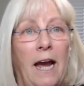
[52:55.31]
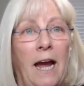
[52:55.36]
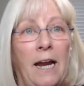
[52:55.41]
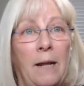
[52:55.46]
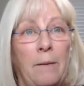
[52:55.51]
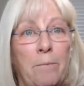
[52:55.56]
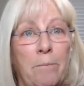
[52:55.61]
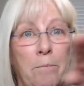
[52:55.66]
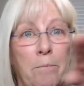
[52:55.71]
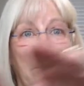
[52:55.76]

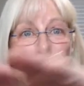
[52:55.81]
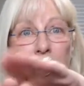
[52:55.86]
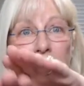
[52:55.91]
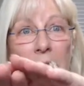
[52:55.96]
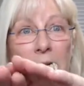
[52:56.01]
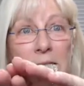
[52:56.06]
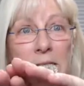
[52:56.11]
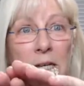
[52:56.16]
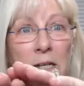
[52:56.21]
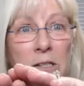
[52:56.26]
and it
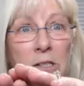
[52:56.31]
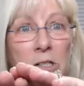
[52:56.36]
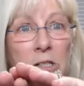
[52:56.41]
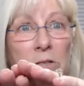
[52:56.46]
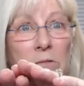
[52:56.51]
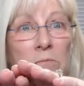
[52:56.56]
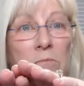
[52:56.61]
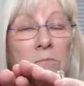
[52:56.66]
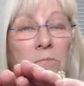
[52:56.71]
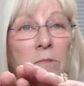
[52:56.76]

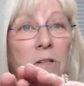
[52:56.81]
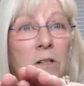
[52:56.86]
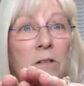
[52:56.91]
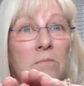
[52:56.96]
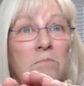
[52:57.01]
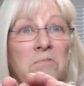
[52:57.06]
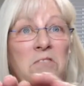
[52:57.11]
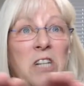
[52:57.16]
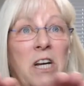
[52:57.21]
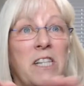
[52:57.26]

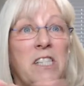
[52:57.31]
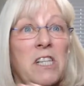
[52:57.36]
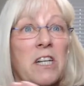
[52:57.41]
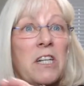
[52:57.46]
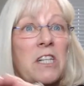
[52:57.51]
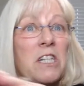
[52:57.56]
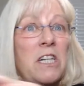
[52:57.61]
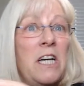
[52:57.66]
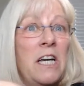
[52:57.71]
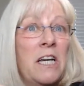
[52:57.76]

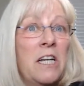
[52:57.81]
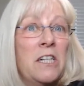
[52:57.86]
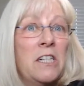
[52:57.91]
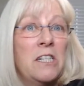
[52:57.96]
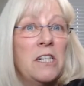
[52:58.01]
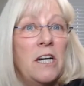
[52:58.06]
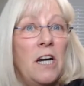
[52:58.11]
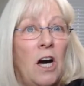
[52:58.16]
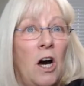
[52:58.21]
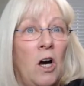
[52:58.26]
doesn't
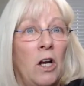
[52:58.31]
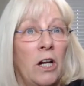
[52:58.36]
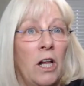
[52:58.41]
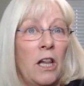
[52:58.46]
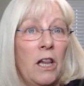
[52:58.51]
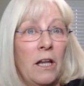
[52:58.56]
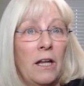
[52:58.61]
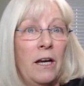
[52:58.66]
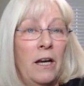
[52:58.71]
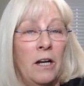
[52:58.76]
end
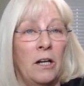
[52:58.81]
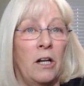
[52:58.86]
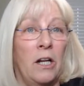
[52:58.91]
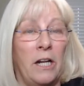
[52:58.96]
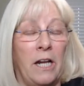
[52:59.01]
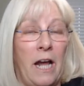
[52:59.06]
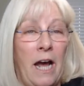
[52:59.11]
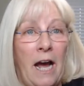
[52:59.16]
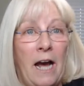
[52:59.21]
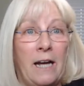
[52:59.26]
on
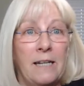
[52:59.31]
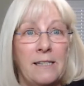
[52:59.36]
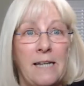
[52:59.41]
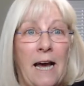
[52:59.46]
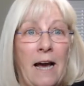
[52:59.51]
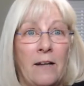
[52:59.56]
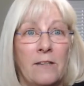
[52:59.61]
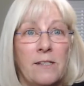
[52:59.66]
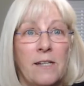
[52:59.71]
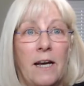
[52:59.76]
an
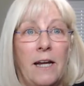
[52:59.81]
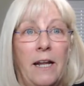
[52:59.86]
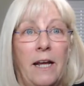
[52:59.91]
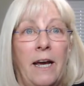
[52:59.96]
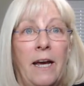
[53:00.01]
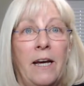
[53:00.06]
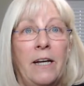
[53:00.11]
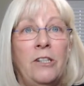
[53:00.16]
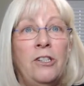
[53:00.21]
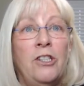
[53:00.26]
outside
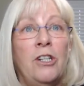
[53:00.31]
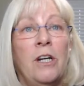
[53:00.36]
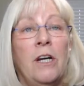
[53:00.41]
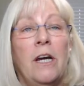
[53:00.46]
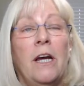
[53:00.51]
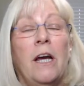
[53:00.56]
edge,